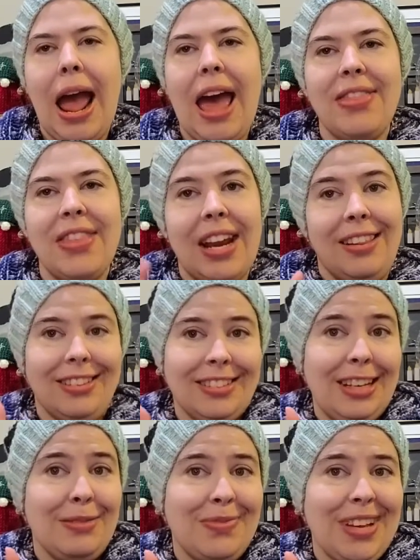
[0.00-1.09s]
And then I looked
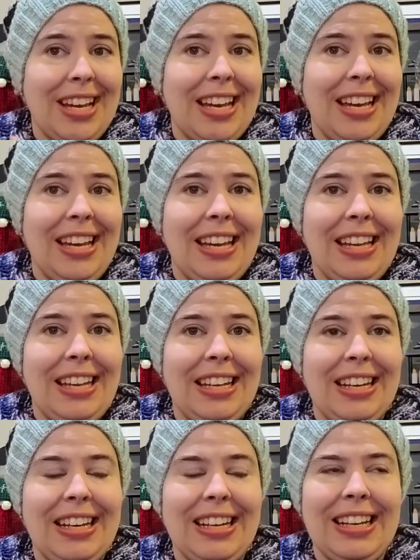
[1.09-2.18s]
up
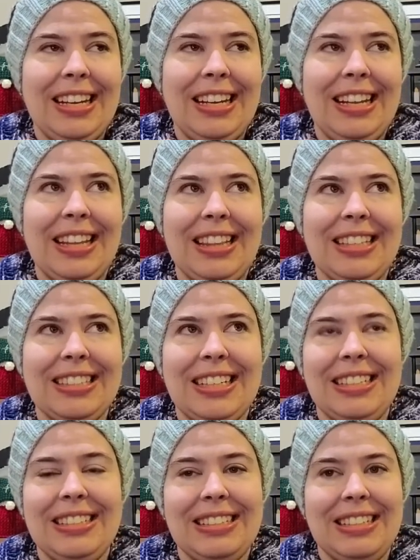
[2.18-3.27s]
and the
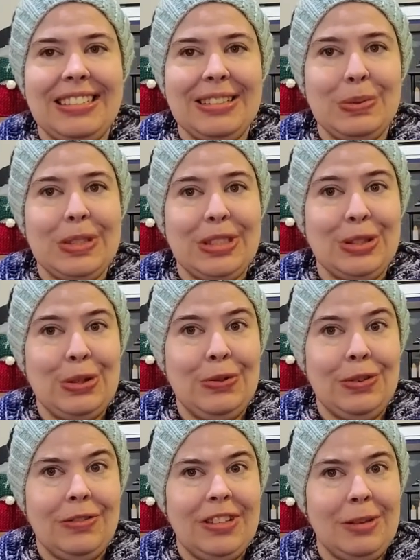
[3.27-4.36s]
sign says it was
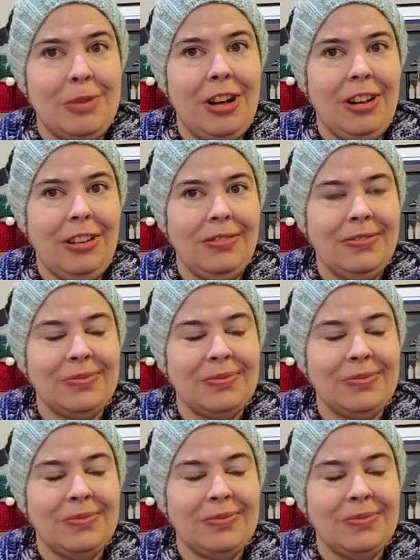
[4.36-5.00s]
$2.50 a ball.